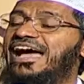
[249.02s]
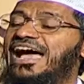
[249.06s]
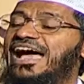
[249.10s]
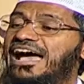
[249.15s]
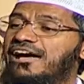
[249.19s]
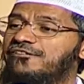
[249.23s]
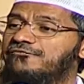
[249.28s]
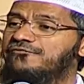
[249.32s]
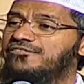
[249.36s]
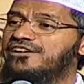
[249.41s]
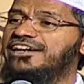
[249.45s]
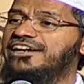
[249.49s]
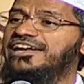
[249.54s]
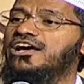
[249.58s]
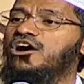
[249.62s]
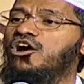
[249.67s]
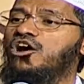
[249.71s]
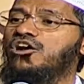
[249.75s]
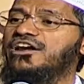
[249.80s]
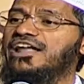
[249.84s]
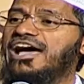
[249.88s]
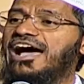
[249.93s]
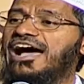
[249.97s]
every day
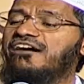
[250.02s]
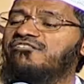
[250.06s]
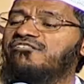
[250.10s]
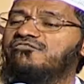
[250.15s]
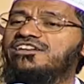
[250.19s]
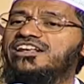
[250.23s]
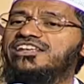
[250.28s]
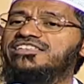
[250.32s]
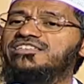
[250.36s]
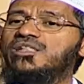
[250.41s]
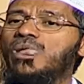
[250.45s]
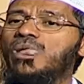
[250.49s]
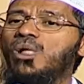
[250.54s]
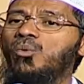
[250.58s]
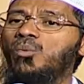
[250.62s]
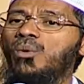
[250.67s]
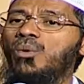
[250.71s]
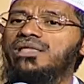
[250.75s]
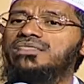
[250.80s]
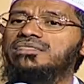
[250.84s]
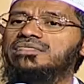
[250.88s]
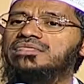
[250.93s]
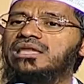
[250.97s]
on average,
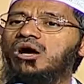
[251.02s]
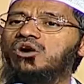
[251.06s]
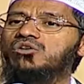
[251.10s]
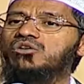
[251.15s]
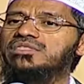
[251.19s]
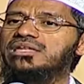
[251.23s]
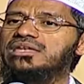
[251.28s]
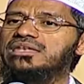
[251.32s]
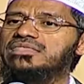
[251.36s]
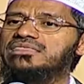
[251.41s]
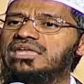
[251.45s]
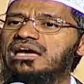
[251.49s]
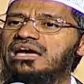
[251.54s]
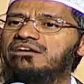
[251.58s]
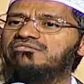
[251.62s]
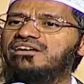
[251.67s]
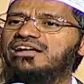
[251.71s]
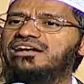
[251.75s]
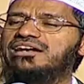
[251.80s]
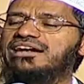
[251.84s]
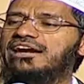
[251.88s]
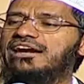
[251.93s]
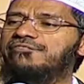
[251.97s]

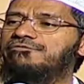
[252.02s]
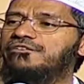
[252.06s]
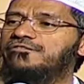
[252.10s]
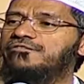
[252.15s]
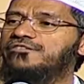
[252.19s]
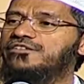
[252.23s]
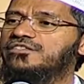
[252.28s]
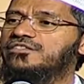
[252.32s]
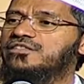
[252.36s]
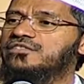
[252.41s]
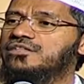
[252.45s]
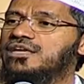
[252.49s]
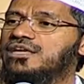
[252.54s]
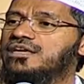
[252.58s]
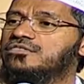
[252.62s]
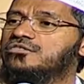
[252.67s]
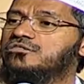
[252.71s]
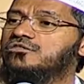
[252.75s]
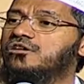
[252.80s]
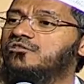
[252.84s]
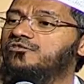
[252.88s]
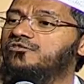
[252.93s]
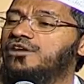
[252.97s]
1,756
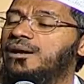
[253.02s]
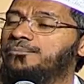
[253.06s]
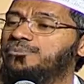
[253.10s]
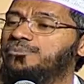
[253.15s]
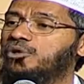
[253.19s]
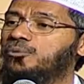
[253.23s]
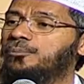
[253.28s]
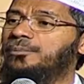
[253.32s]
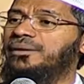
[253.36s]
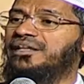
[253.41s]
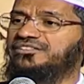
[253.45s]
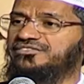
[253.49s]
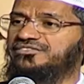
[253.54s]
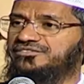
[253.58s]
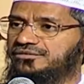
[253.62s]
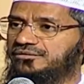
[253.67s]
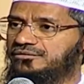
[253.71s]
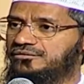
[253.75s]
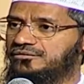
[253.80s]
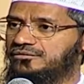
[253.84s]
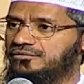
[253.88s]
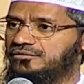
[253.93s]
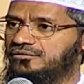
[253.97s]
cases of rape took place.
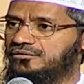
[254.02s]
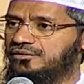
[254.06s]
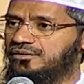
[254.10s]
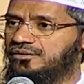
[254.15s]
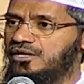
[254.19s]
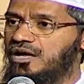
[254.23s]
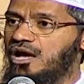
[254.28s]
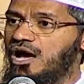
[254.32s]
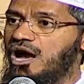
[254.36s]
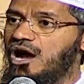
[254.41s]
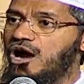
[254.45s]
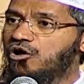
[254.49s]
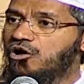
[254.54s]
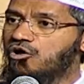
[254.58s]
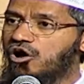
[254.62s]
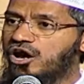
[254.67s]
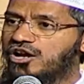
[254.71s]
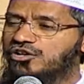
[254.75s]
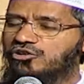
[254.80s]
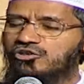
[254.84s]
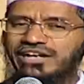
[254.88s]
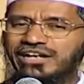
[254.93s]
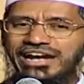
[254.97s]

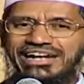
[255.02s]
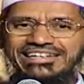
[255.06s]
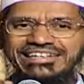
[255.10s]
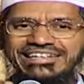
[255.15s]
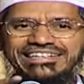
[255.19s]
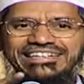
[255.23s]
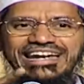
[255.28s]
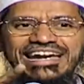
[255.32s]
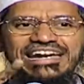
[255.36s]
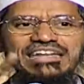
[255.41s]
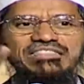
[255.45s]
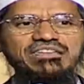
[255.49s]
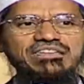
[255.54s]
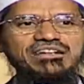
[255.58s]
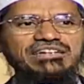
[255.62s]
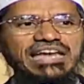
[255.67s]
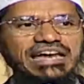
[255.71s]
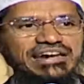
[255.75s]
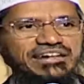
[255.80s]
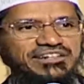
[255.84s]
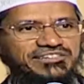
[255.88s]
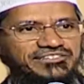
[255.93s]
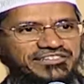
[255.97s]
According to 1996
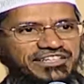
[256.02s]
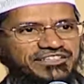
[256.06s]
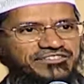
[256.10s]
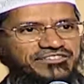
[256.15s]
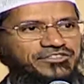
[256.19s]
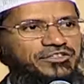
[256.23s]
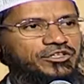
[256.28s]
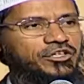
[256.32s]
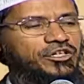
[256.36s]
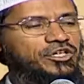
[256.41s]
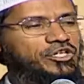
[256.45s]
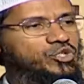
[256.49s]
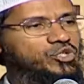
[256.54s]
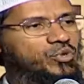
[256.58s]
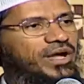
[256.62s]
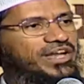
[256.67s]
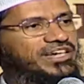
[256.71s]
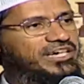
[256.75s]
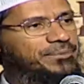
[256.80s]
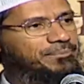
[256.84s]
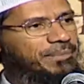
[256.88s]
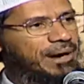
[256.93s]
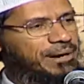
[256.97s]
statistics, US
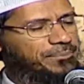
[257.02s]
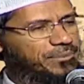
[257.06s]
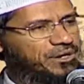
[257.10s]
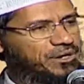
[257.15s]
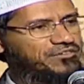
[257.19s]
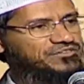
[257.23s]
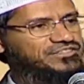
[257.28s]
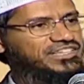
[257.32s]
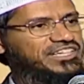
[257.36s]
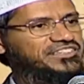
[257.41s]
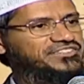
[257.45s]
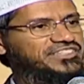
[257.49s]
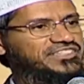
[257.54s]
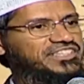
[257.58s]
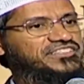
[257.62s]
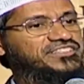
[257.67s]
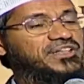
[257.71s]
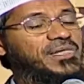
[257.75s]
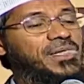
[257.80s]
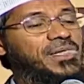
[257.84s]
Department of Justice,